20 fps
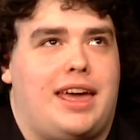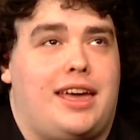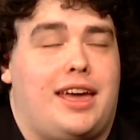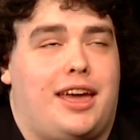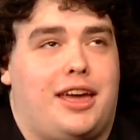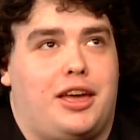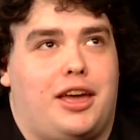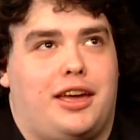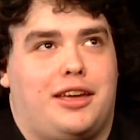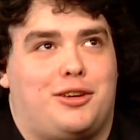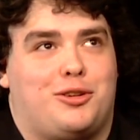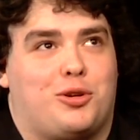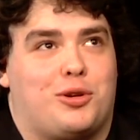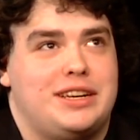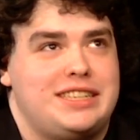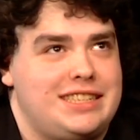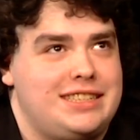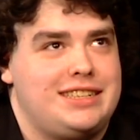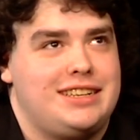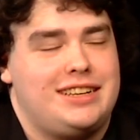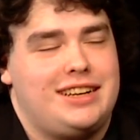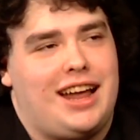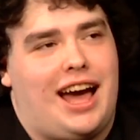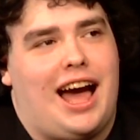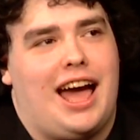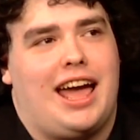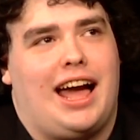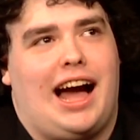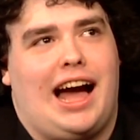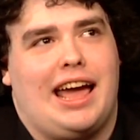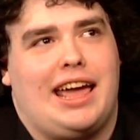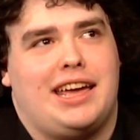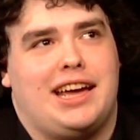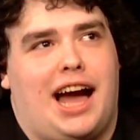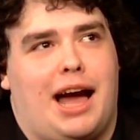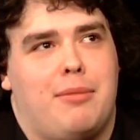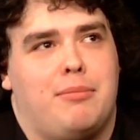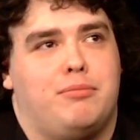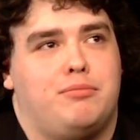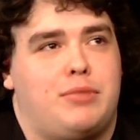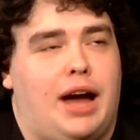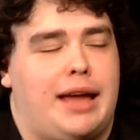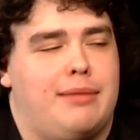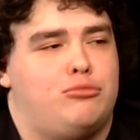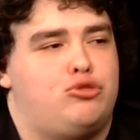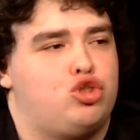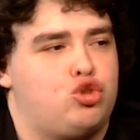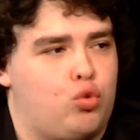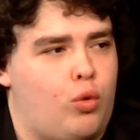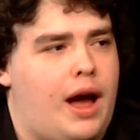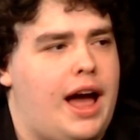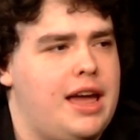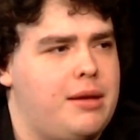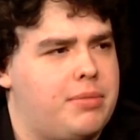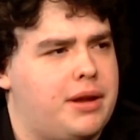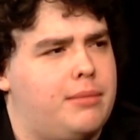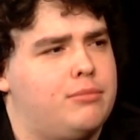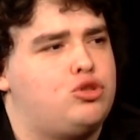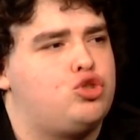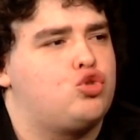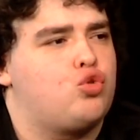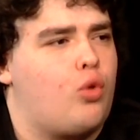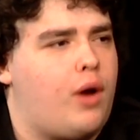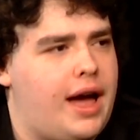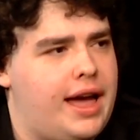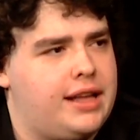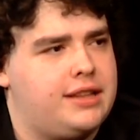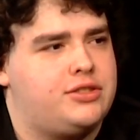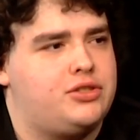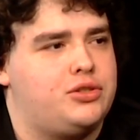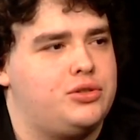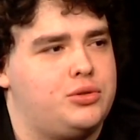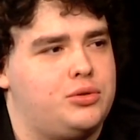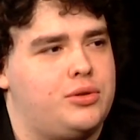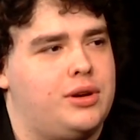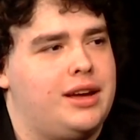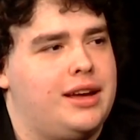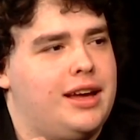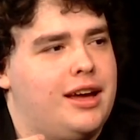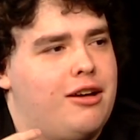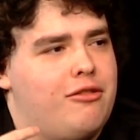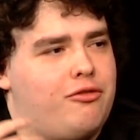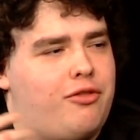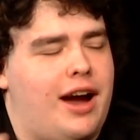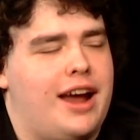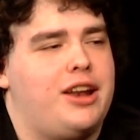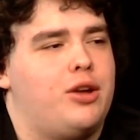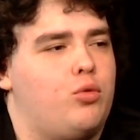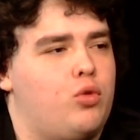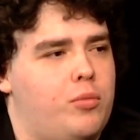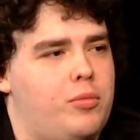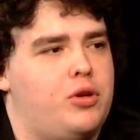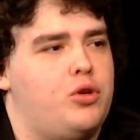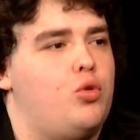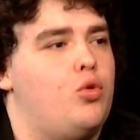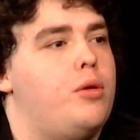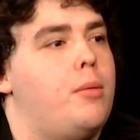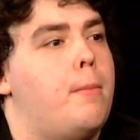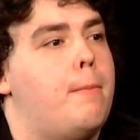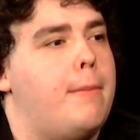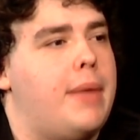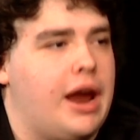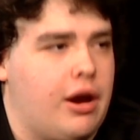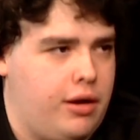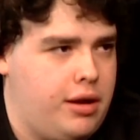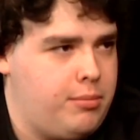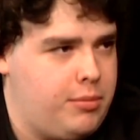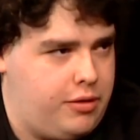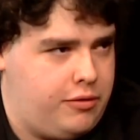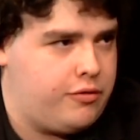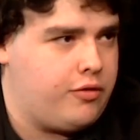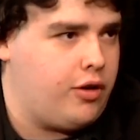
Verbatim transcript: a Christian, I'm trying, but I'm trying to find a woman who would marry me